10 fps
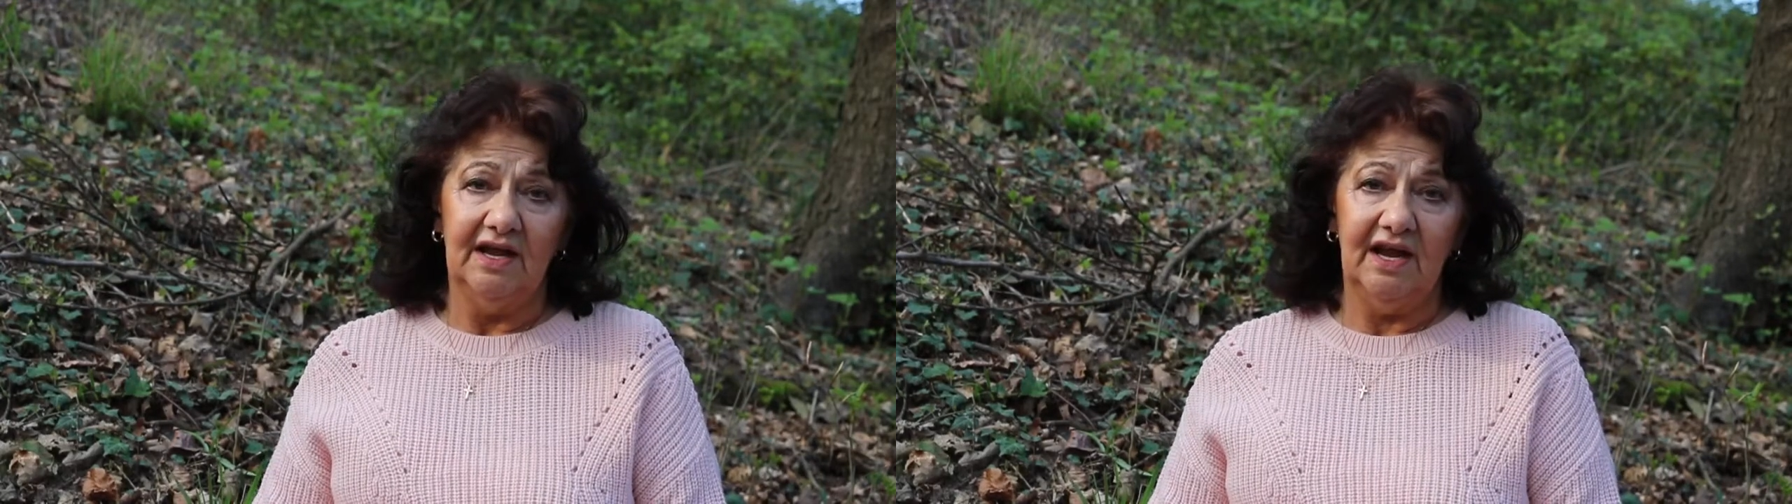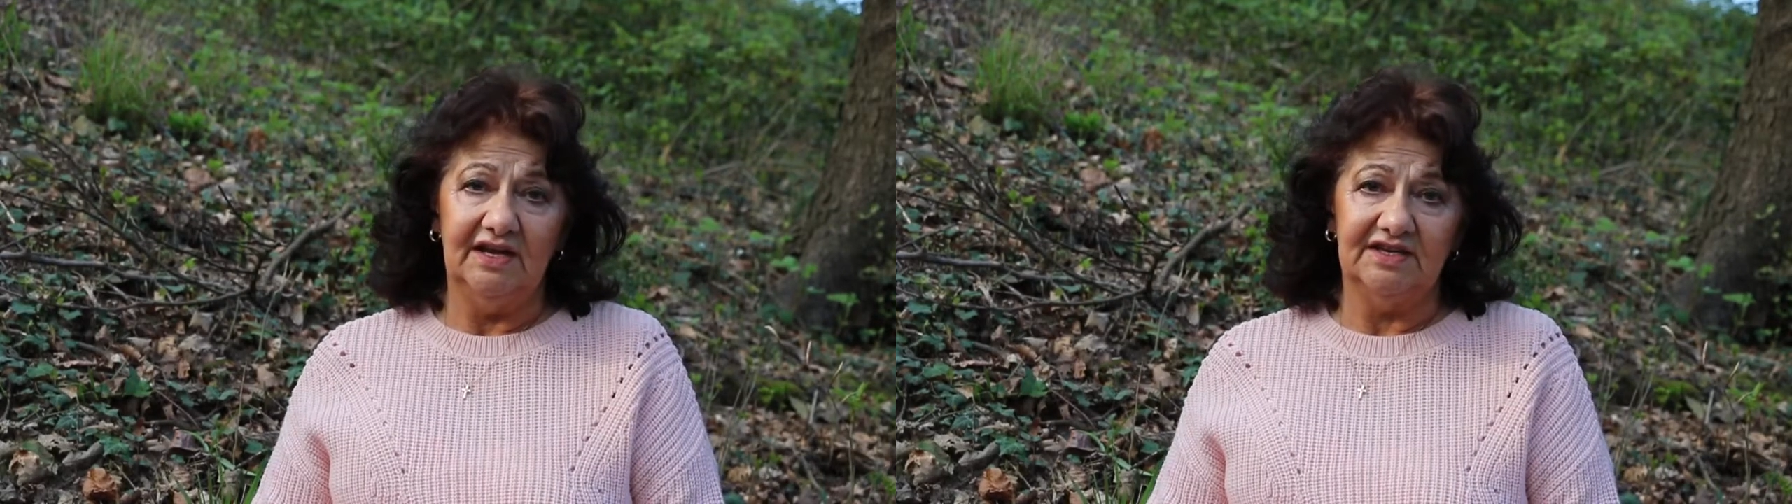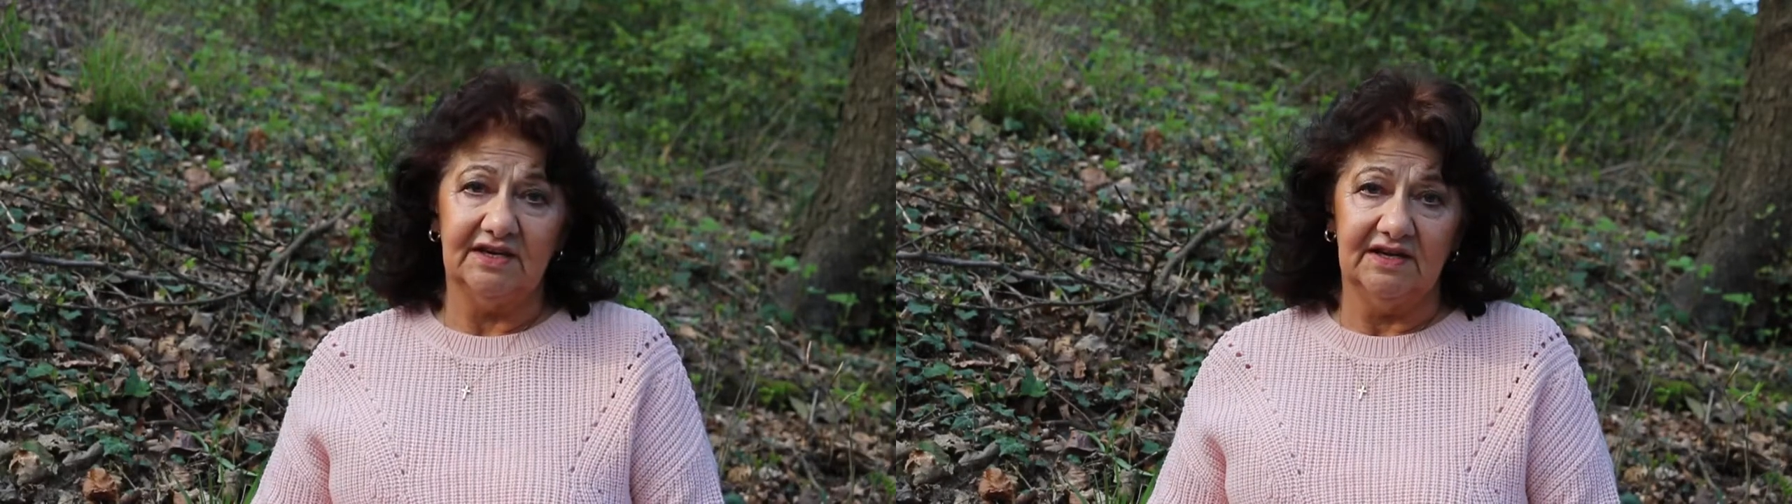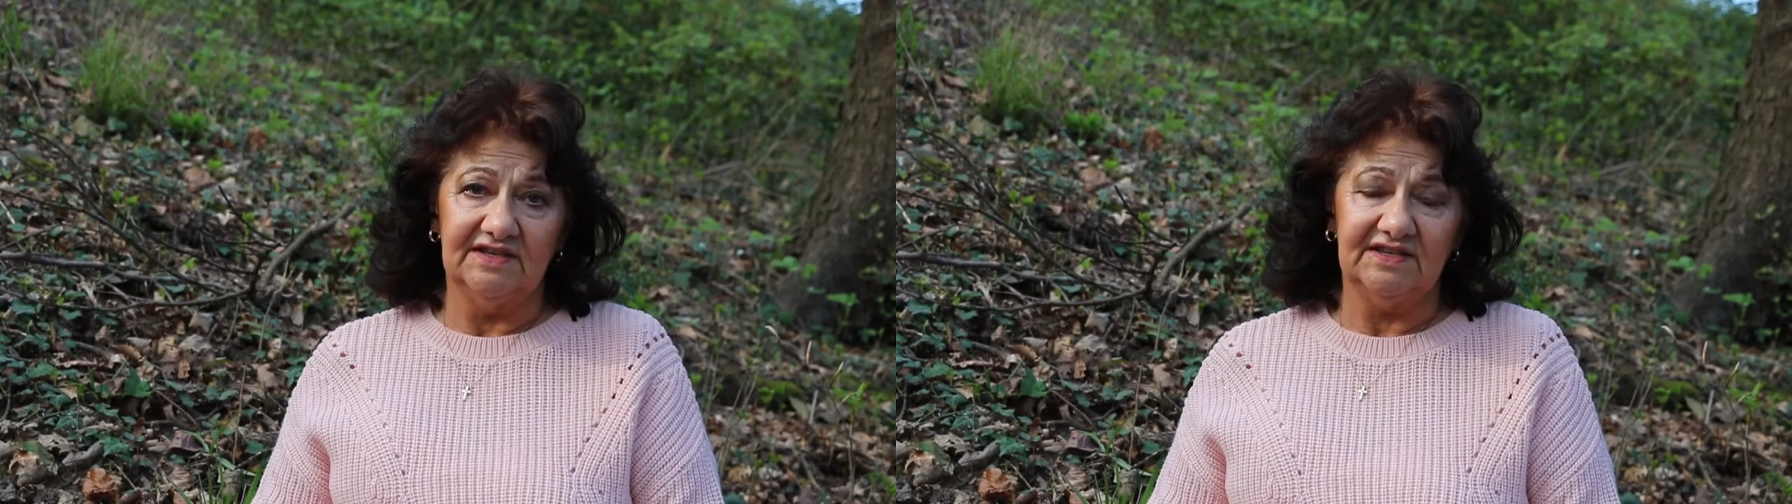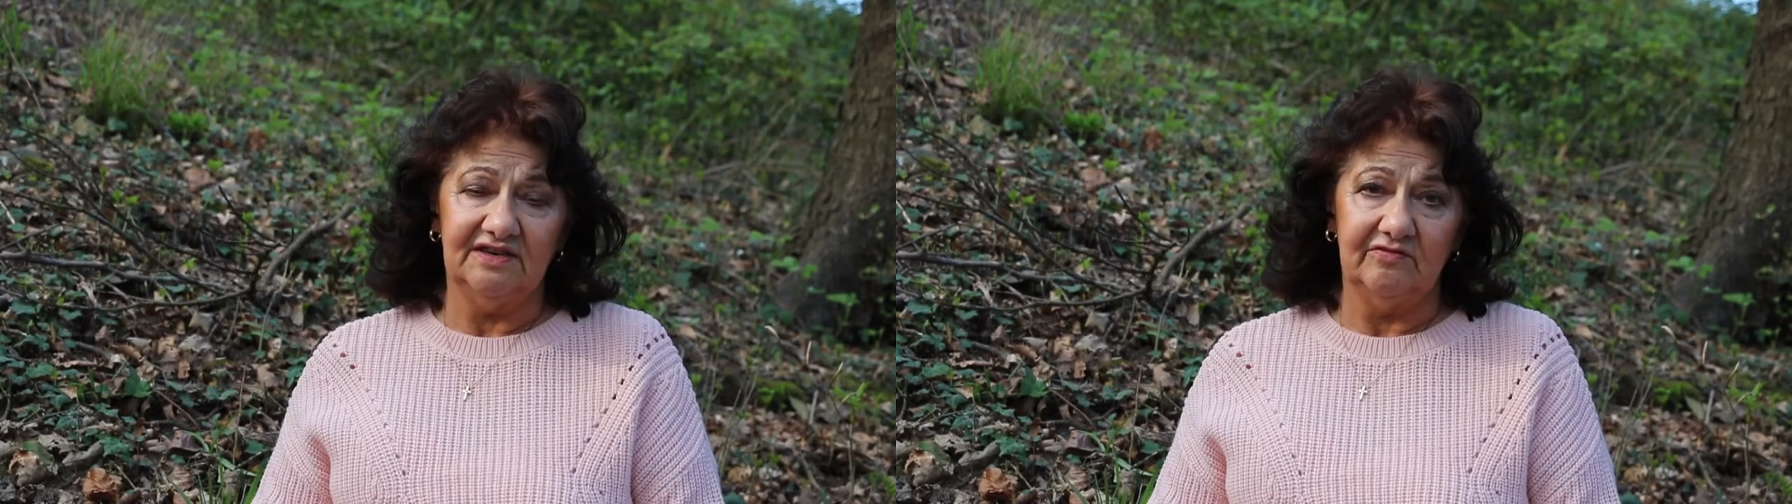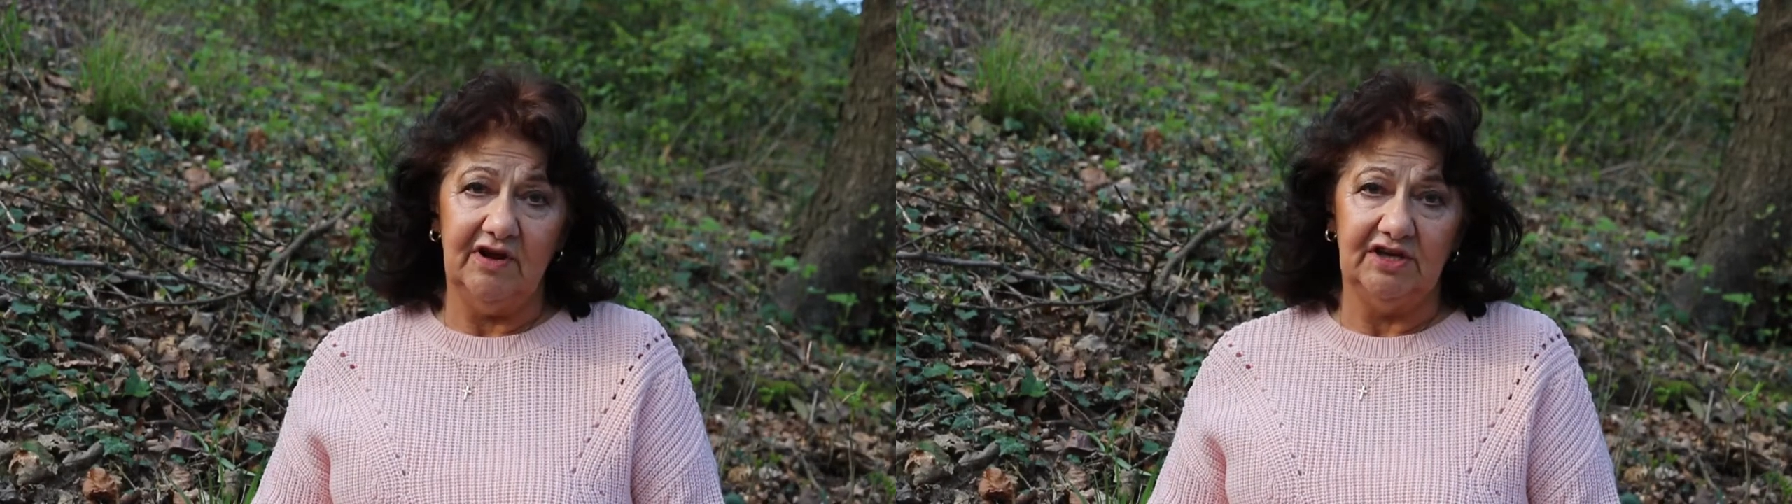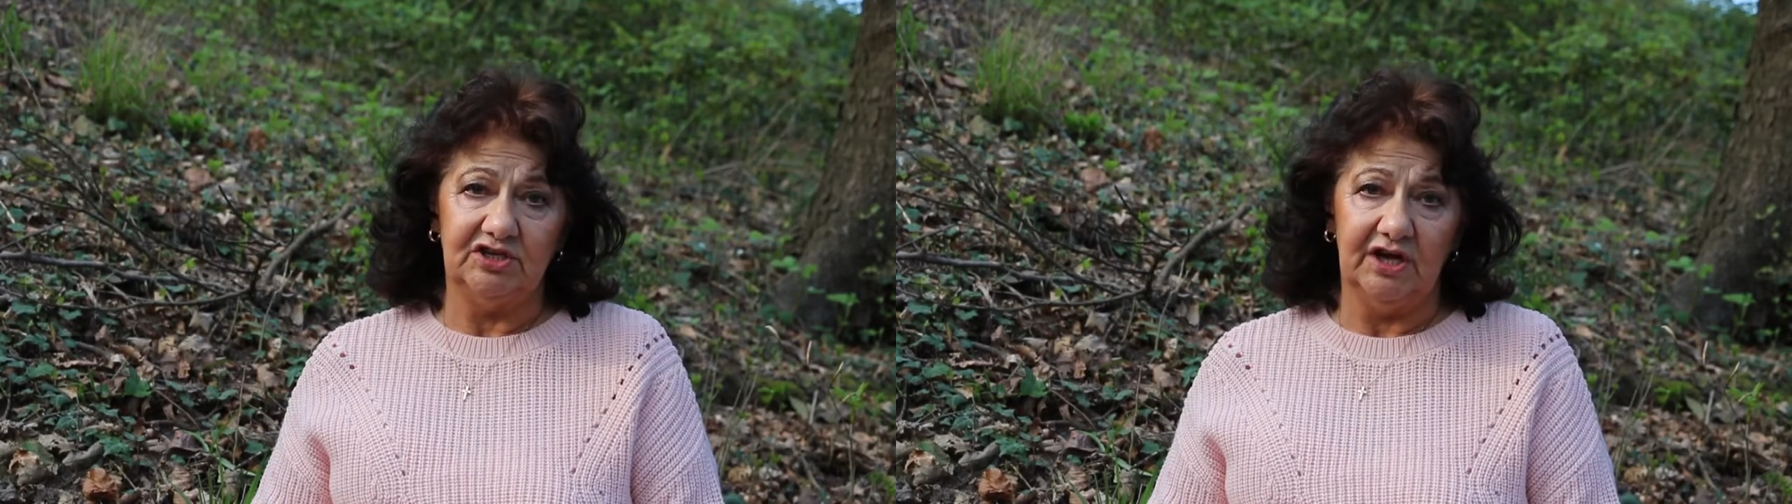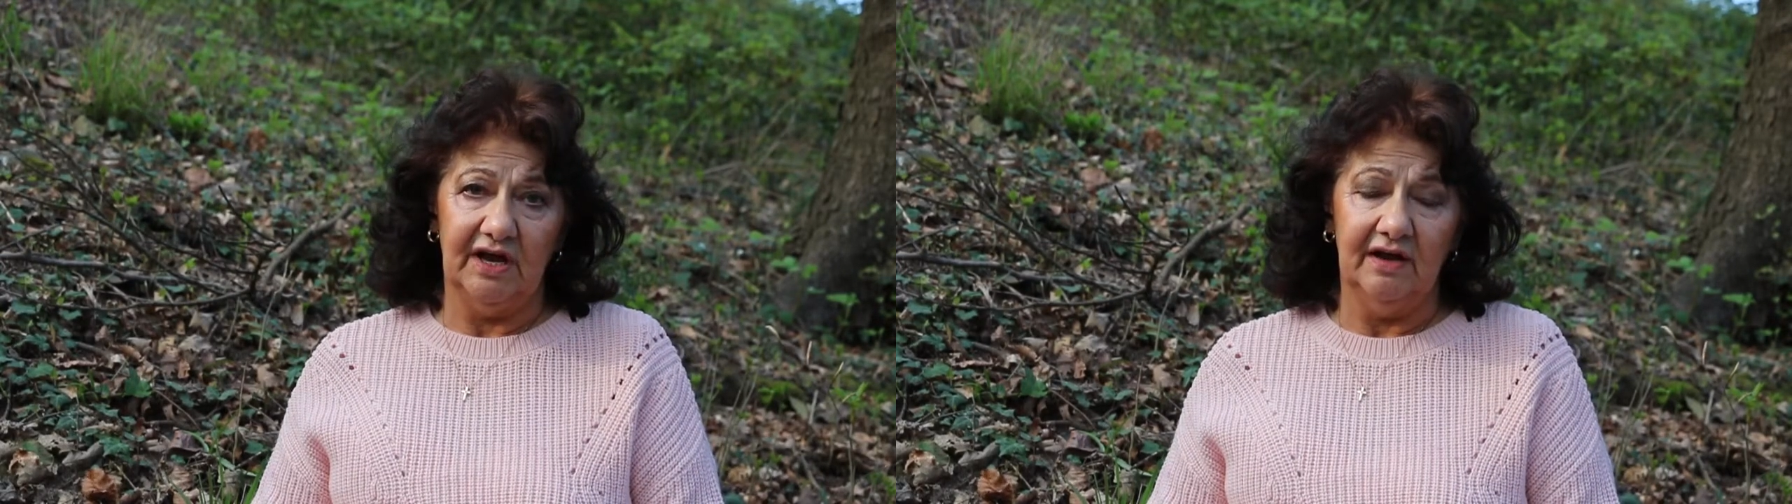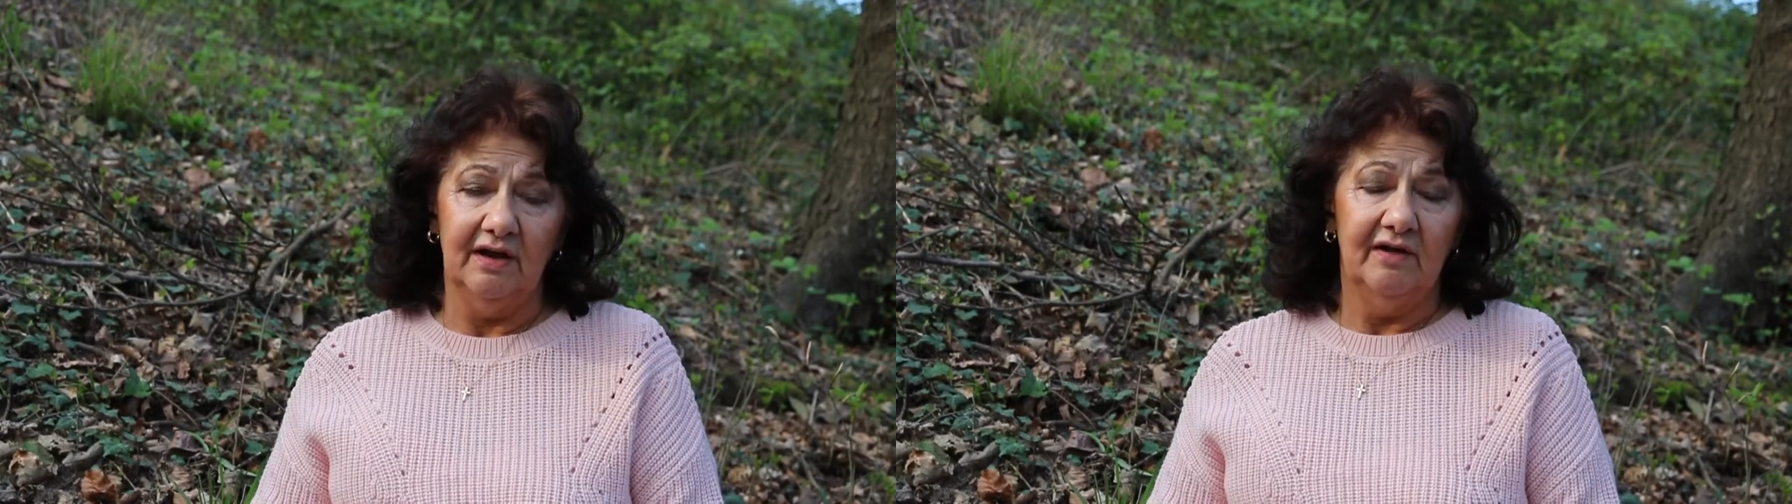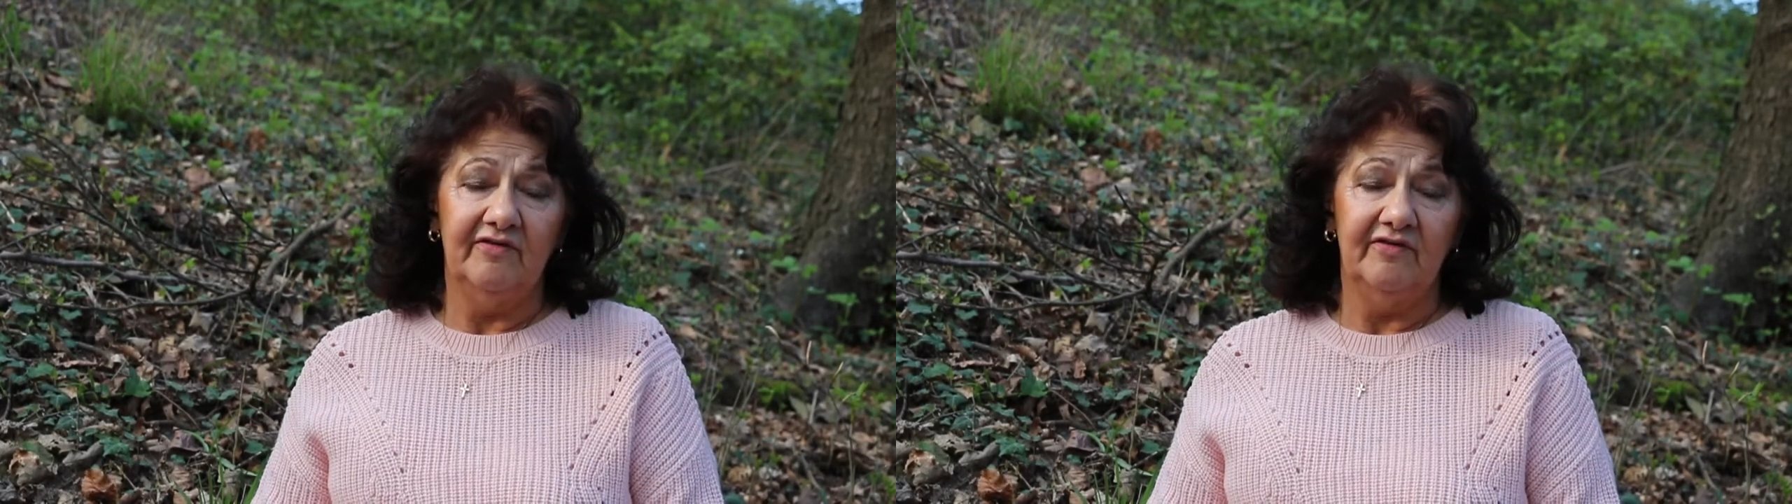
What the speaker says: into consideration.